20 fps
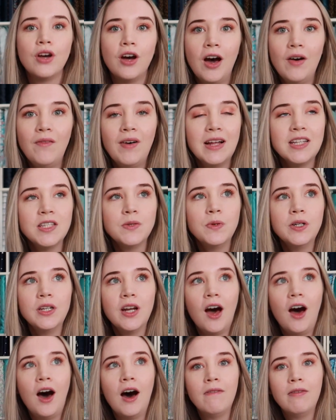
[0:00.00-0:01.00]
I've had to put
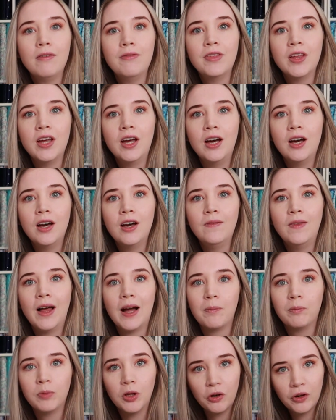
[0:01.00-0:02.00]
half of the
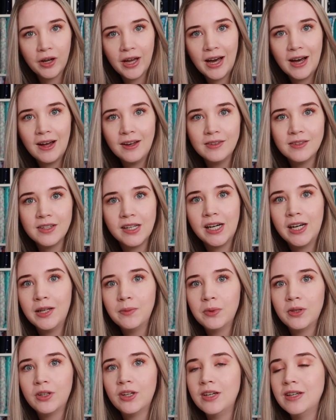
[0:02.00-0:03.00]
like block out
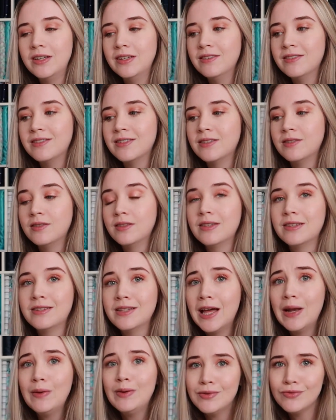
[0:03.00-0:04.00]
down because the
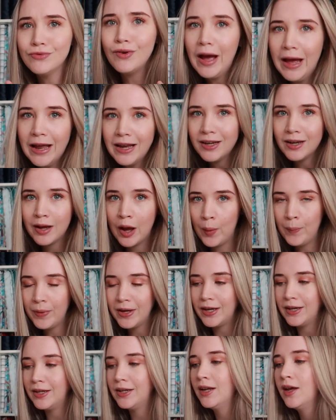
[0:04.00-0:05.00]
sun is right
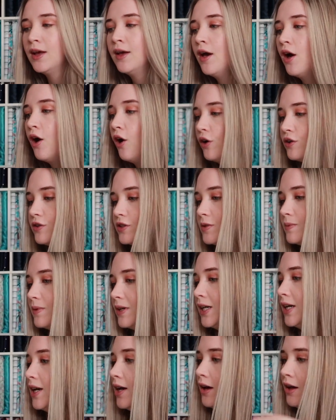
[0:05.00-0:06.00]
coming in onto
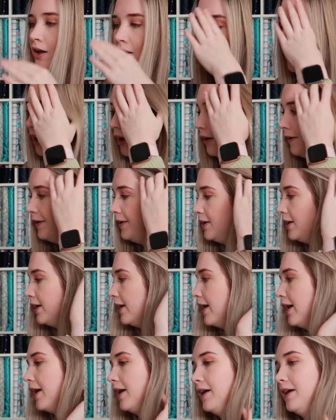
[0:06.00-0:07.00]
me.
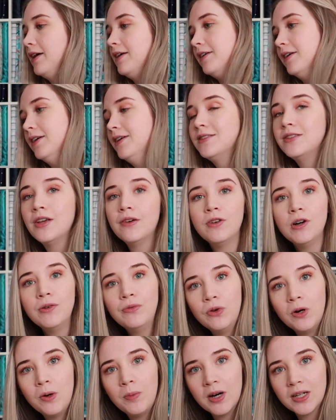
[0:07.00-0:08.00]
Okay, so I've
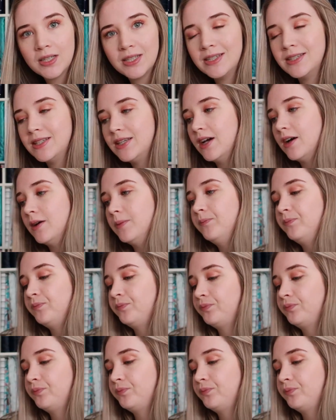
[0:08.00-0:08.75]
got 4 boxes here.